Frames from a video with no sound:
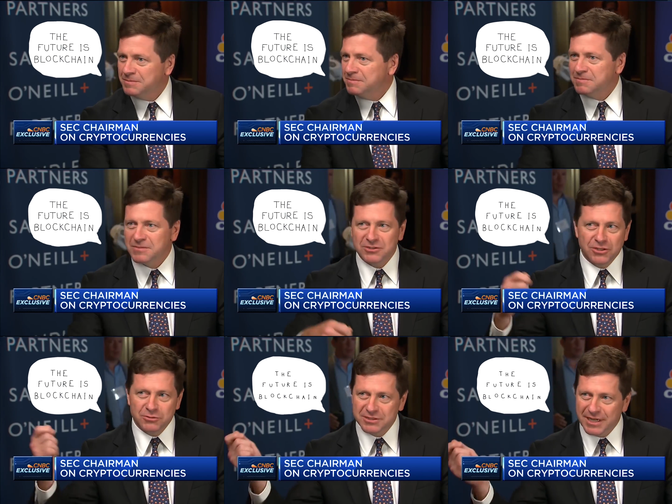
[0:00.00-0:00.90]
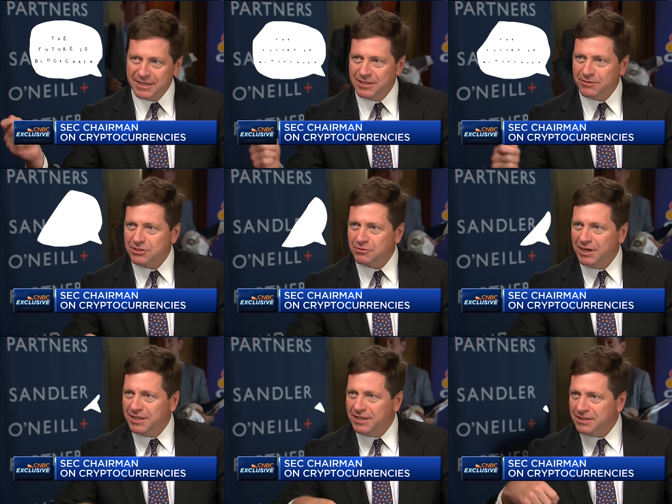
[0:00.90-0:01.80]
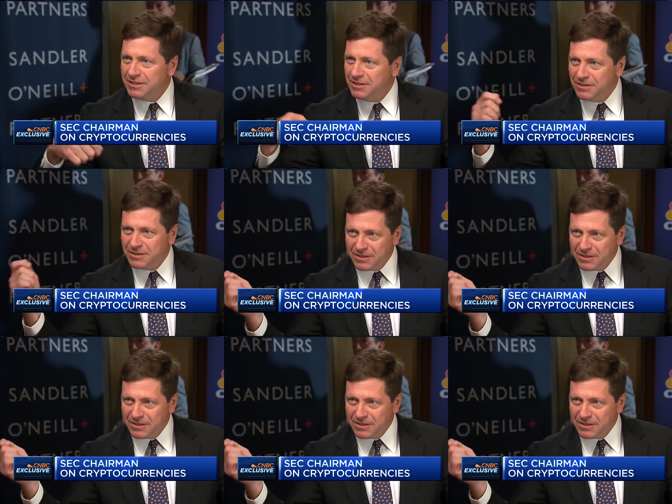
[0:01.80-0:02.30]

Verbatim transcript: once we launch this, hopefully this